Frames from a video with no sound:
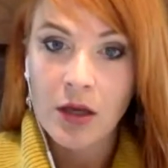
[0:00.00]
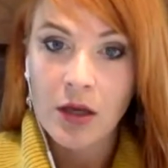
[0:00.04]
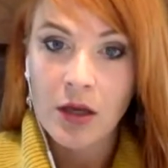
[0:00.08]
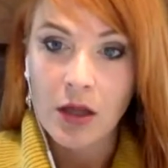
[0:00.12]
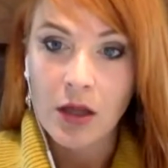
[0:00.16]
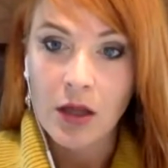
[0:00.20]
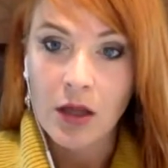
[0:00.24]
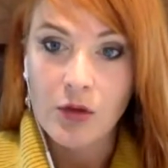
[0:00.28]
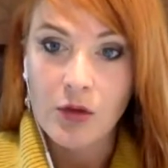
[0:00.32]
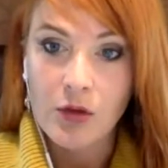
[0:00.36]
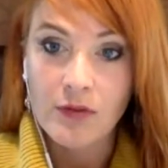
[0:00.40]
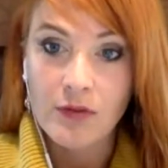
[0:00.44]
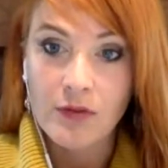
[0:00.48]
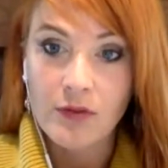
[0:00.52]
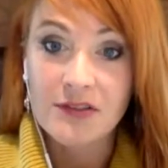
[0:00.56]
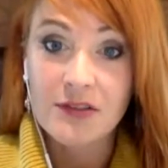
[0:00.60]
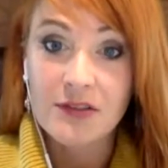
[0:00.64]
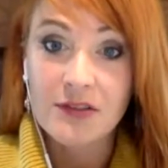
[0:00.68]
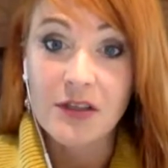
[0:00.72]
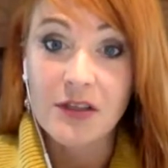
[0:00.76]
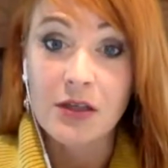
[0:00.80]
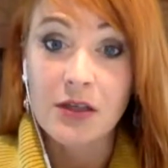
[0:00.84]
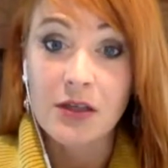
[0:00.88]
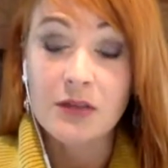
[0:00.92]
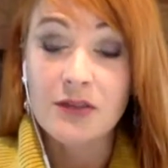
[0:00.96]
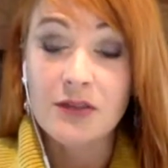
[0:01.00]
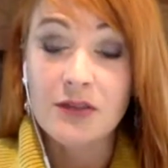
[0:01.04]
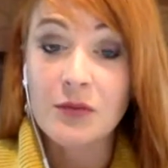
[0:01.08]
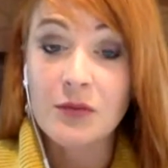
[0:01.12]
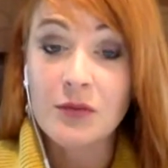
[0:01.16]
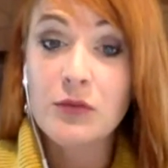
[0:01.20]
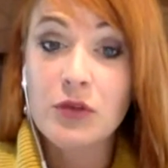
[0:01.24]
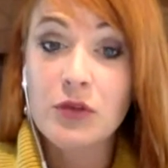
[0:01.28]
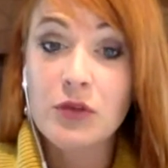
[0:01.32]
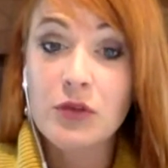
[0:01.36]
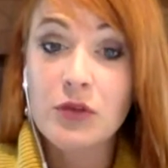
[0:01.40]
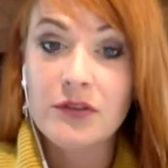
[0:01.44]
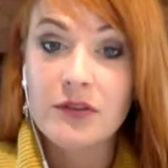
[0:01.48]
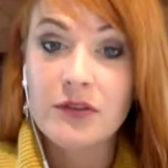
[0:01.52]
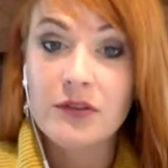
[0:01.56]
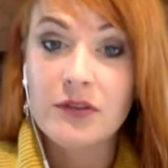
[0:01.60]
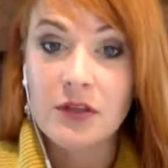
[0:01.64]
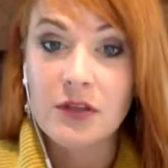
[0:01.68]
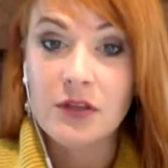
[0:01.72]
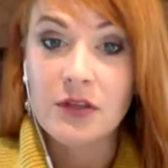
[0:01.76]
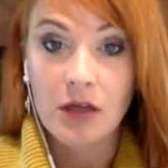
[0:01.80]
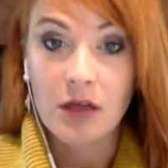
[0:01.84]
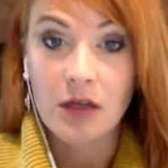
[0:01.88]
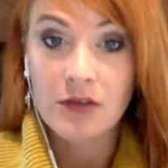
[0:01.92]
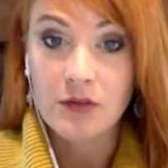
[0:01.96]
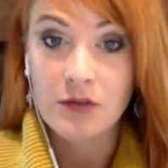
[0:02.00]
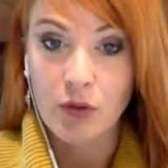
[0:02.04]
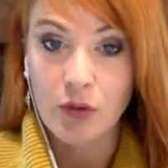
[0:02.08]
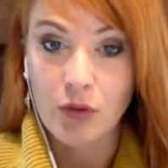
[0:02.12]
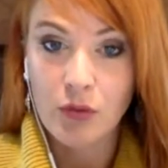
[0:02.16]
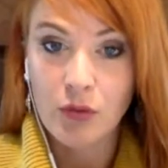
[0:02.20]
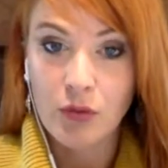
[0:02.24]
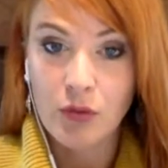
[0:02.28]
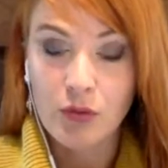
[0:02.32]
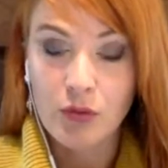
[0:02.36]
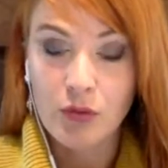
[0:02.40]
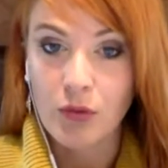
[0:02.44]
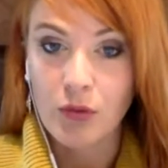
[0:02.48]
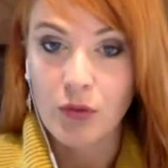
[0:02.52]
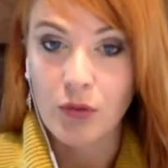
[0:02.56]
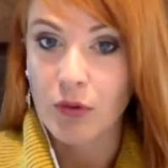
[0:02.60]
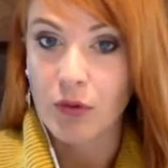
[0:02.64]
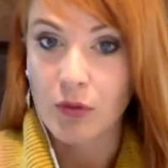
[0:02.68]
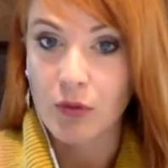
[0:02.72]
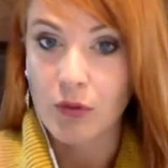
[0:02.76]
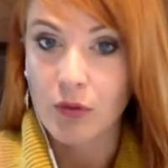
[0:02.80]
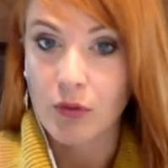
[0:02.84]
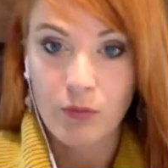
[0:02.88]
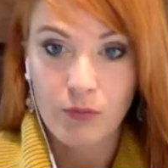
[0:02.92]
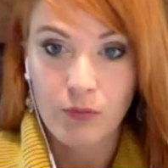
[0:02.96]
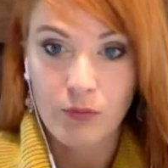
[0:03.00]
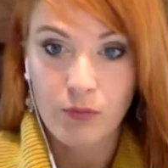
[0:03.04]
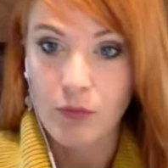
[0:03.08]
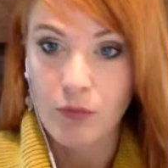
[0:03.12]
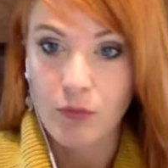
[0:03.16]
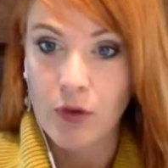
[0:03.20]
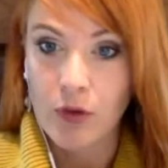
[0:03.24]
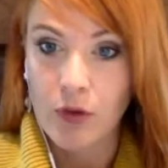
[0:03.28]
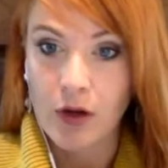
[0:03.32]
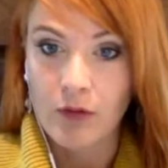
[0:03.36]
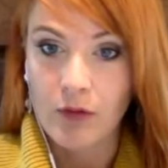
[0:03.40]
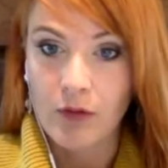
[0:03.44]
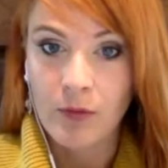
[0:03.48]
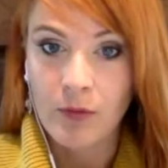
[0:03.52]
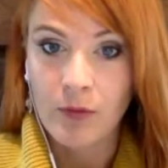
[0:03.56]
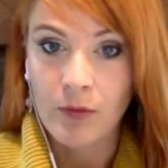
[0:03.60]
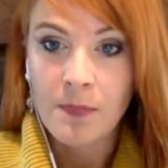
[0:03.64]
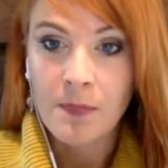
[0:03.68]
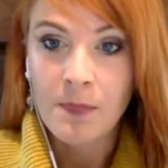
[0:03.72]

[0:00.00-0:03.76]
And you have sometimes you have a CSO or whatever.